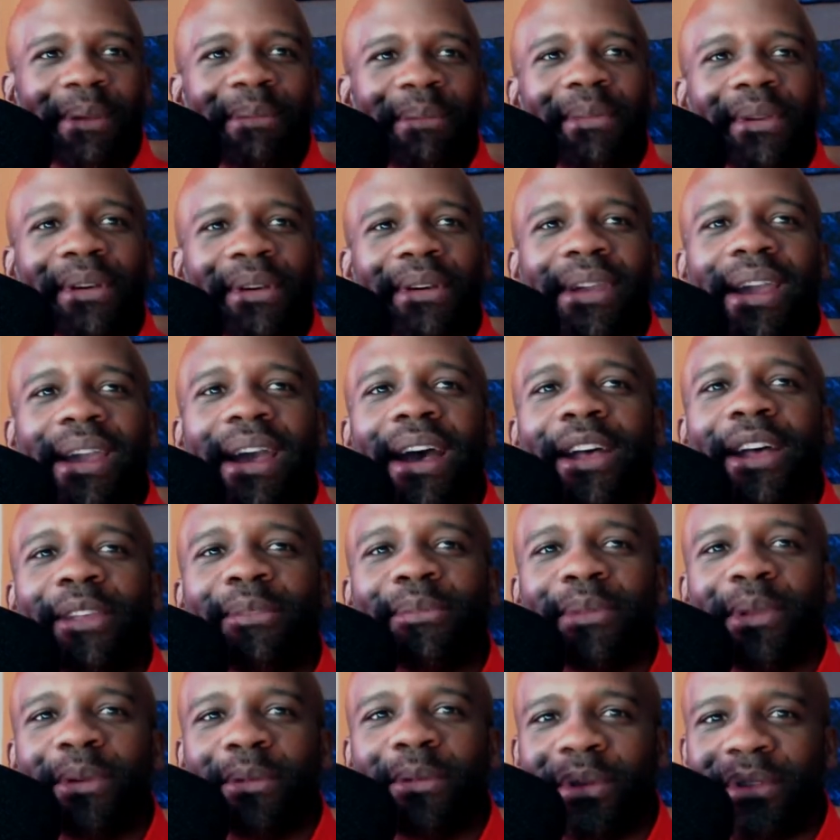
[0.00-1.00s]
Bill
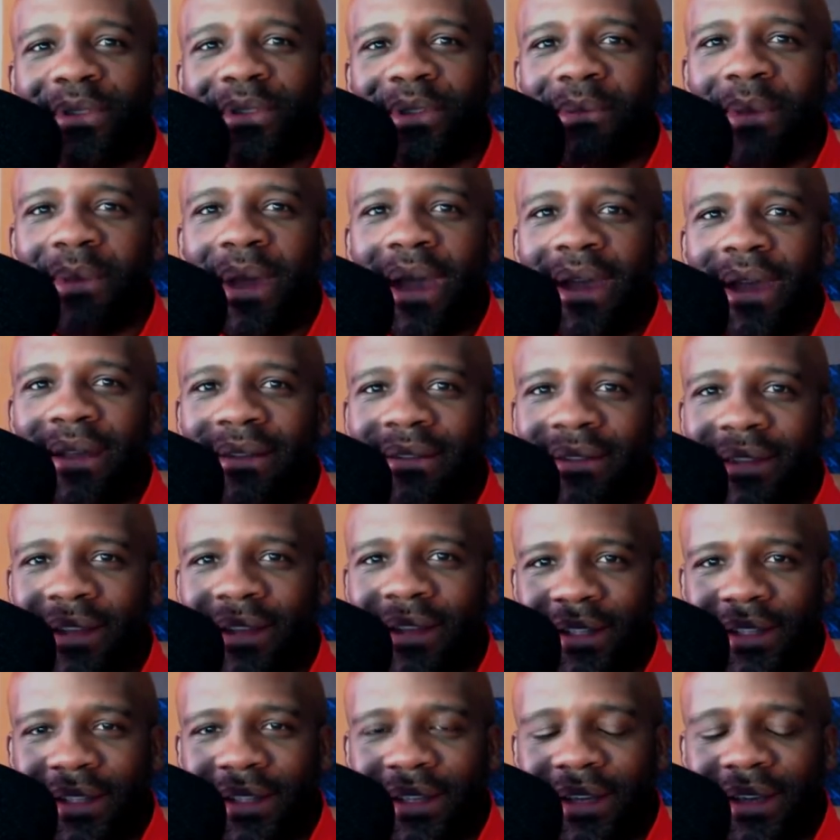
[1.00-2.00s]
Cosby was the man
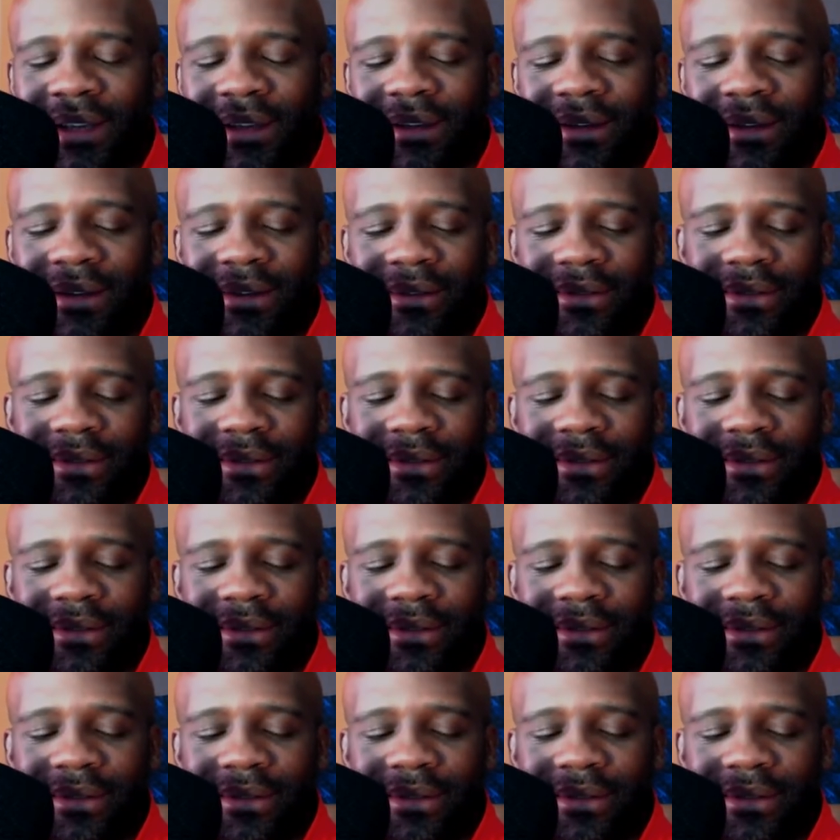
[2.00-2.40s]
telling